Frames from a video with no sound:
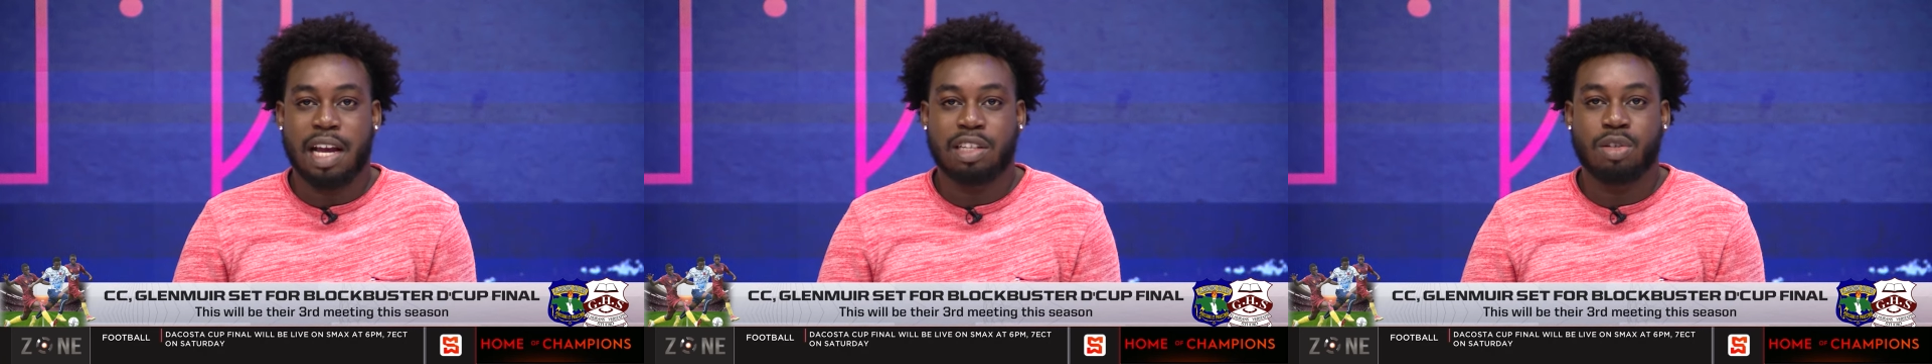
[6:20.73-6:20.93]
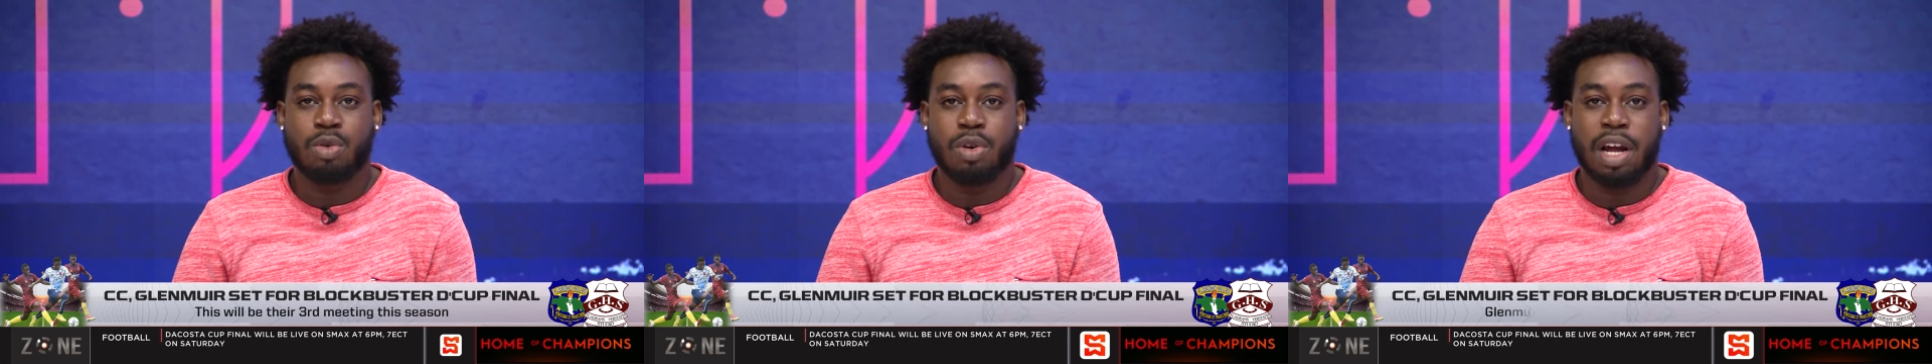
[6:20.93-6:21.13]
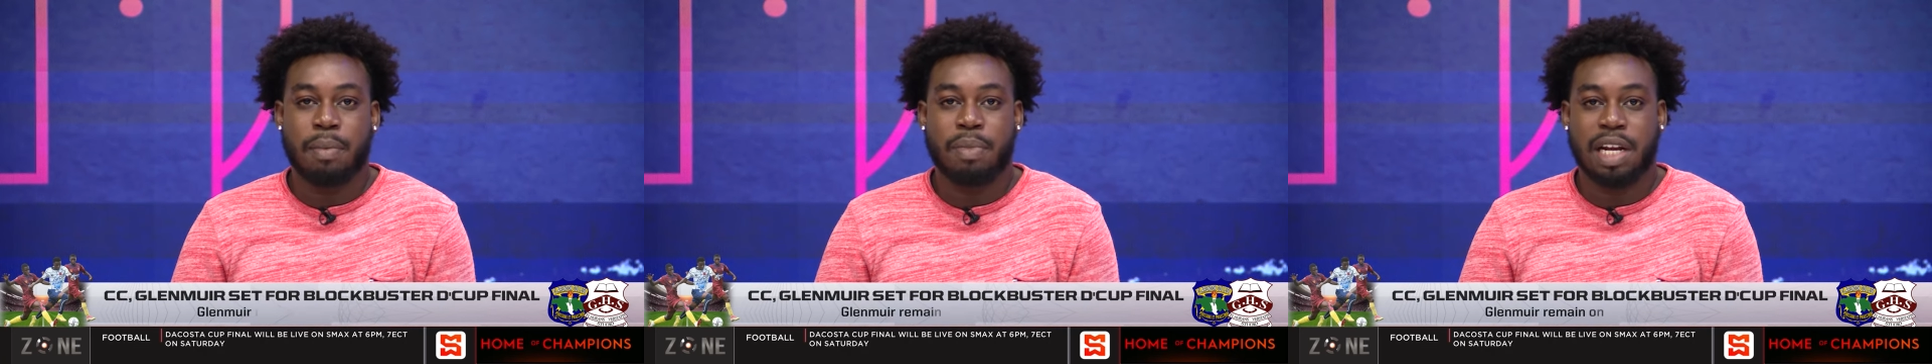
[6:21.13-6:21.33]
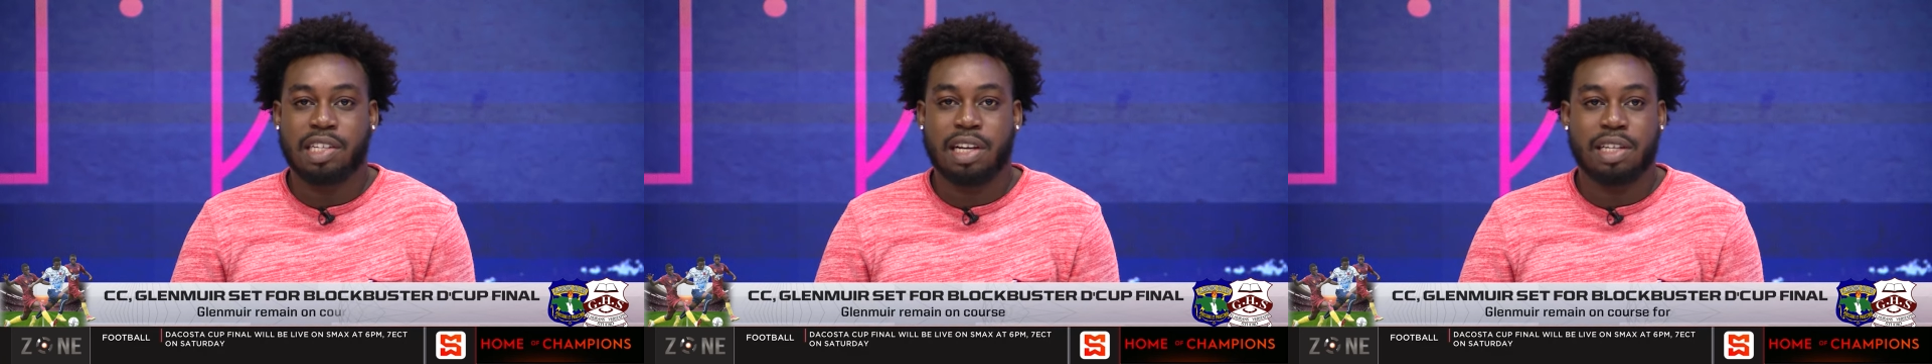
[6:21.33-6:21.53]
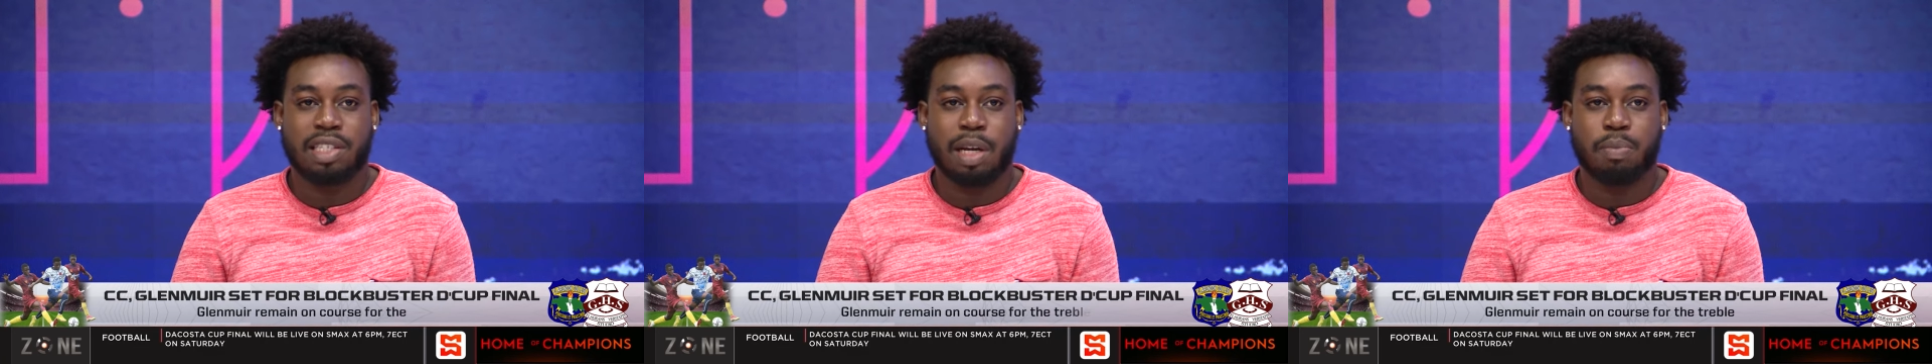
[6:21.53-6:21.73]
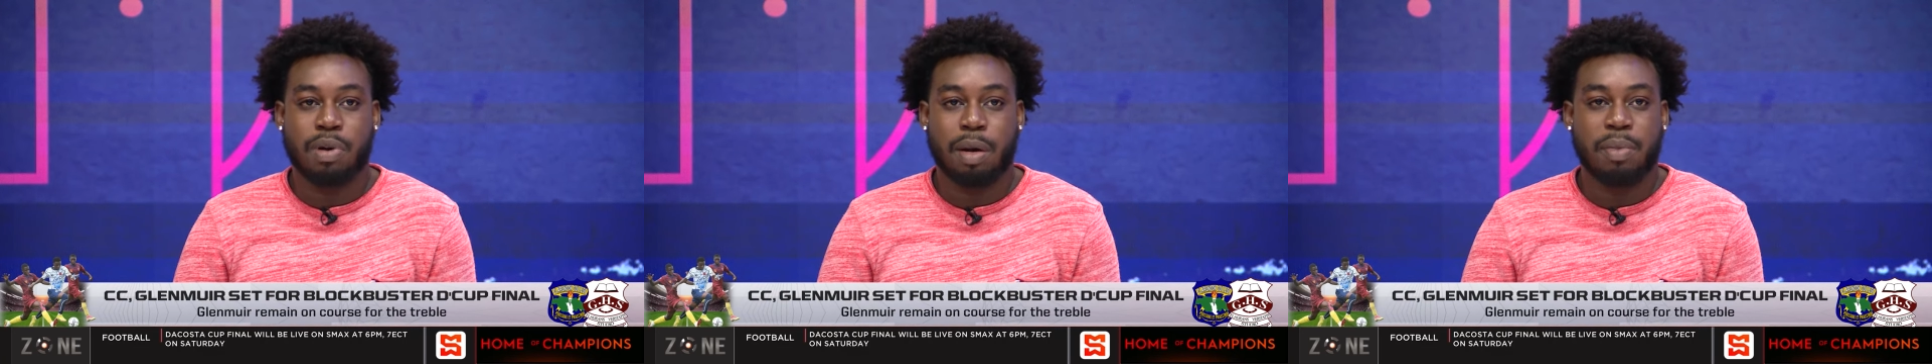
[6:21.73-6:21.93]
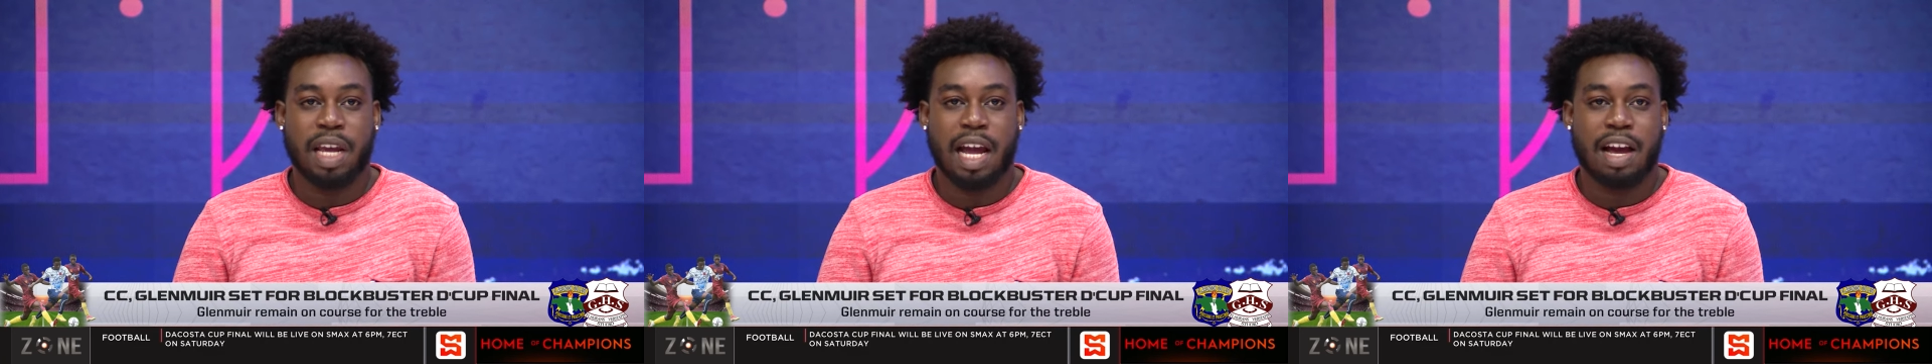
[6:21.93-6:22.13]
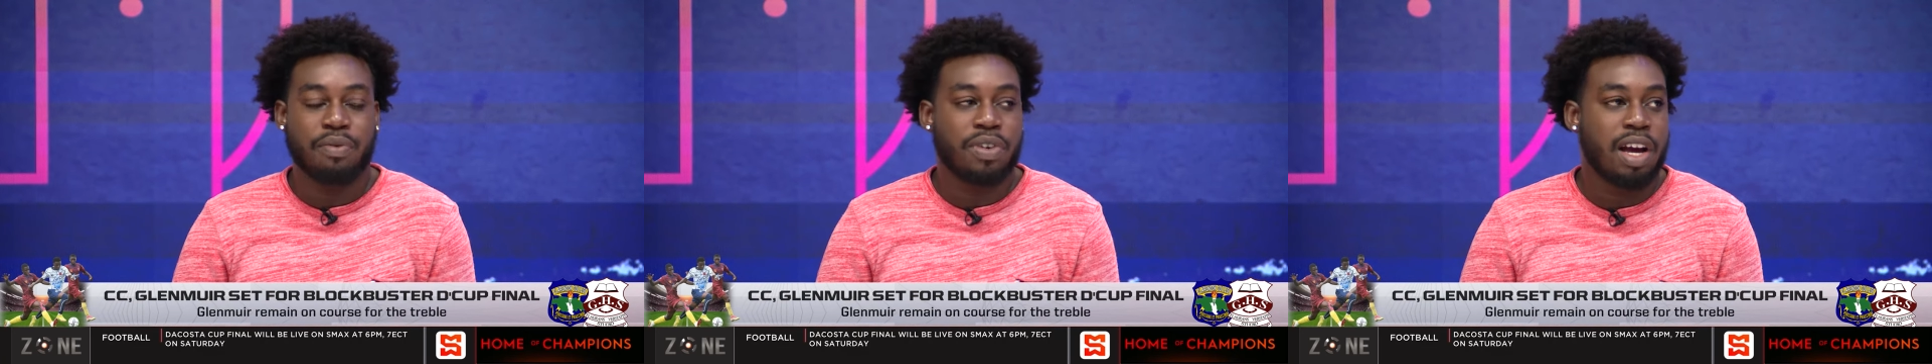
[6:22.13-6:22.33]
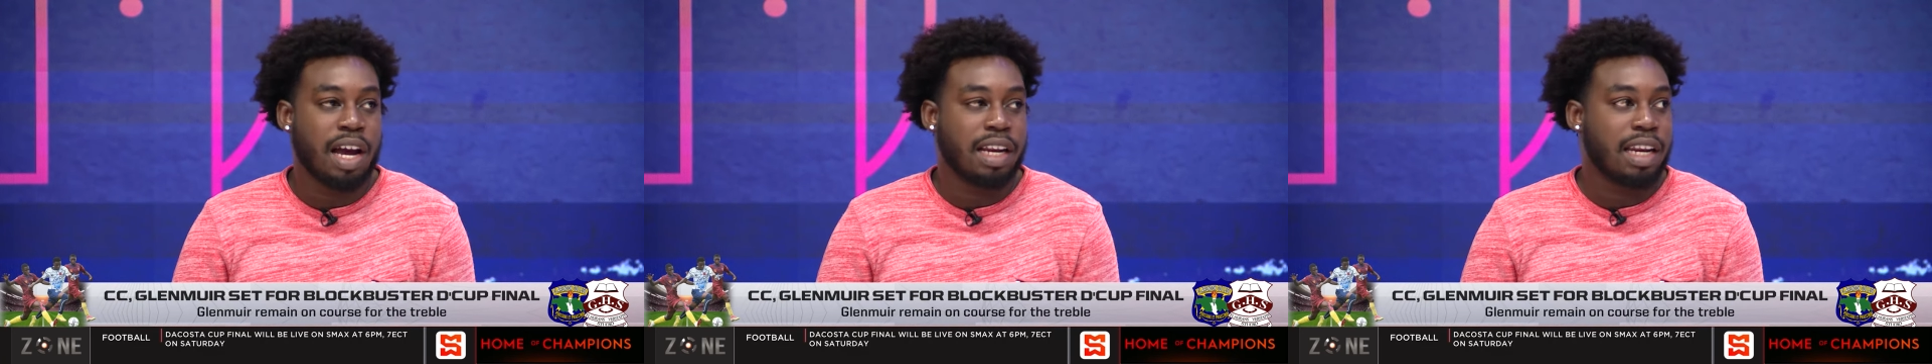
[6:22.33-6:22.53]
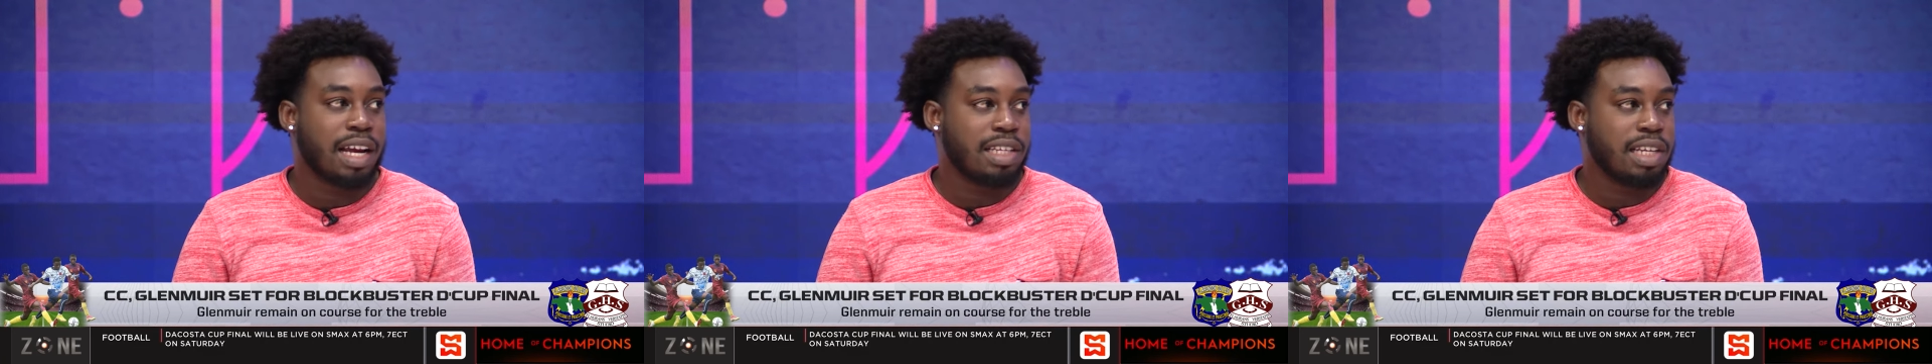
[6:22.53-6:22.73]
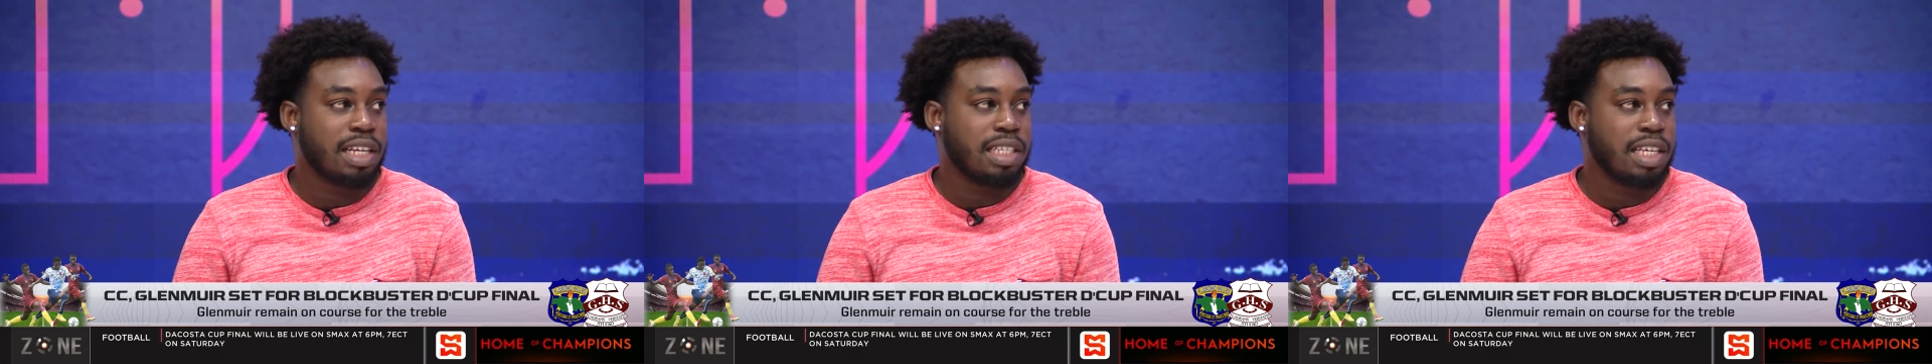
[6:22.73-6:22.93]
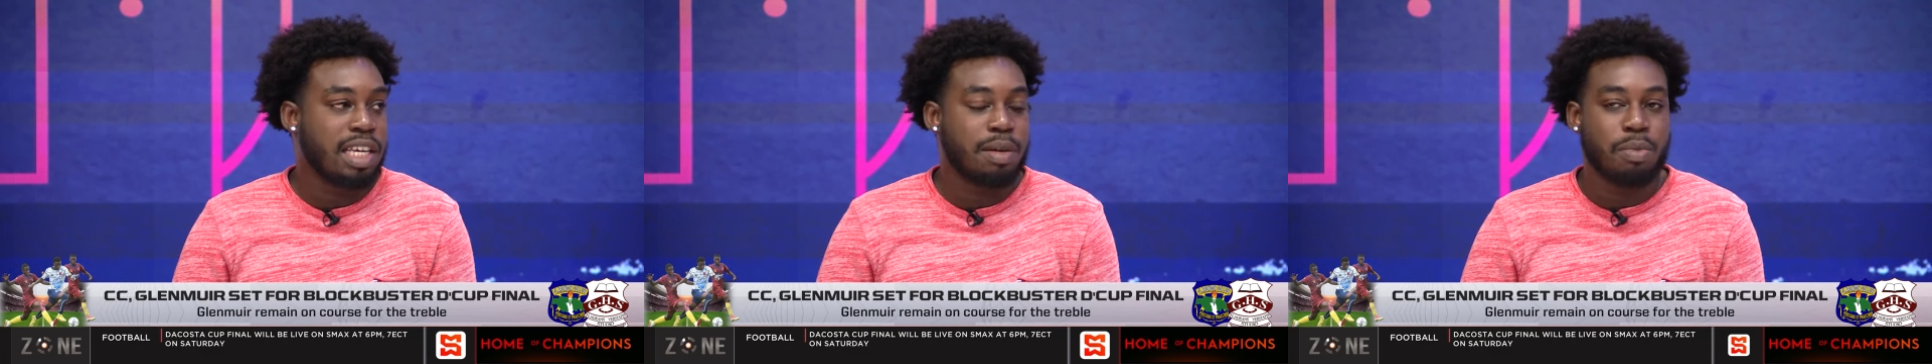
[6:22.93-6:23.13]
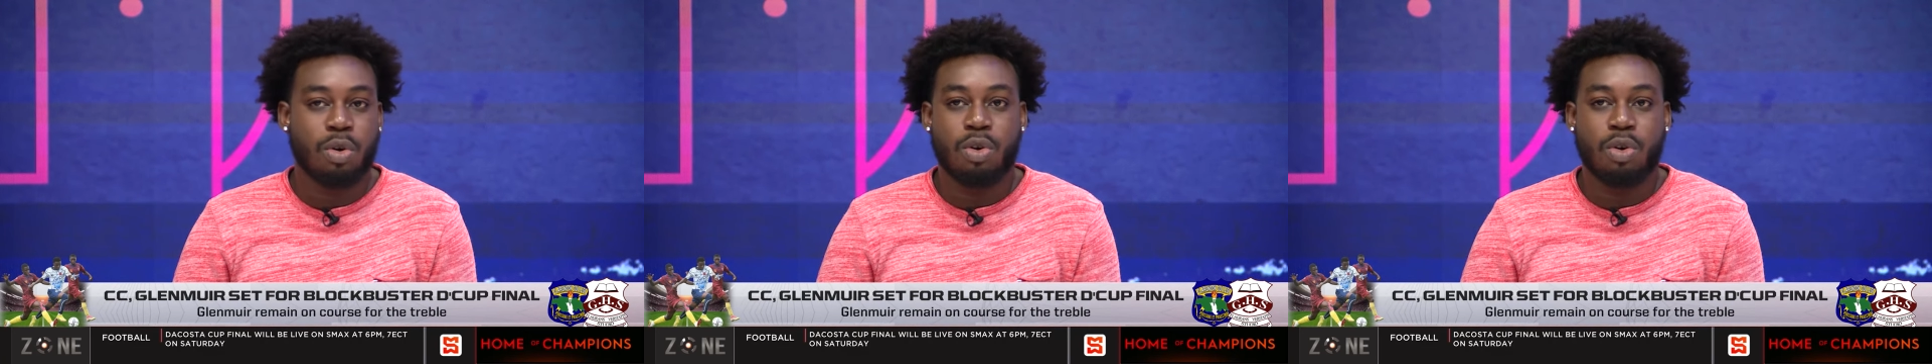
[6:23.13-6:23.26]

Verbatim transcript: as good a match as they probably have gotten as a team